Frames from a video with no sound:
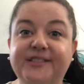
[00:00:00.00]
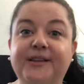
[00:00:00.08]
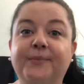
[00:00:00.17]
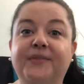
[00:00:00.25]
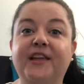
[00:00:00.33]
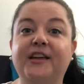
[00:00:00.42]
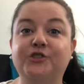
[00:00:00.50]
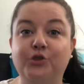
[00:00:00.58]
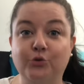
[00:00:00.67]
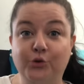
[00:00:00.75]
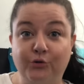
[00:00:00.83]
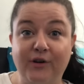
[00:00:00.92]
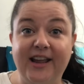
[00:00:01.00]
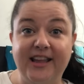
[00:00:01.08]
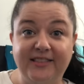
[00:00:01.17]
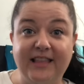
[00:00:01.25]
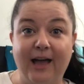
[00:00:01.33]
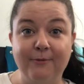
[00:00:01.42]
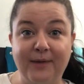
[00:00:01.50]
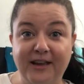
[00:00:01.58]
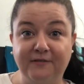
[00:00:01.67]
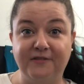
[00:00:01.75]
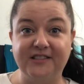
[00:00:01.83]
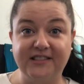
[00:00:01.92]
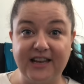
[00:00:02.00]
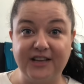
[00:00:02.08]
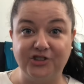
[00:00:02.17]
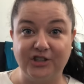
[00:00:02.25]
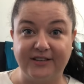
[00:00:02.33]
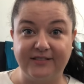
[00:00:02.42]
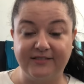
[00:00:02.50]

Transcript: something to create that manifestation.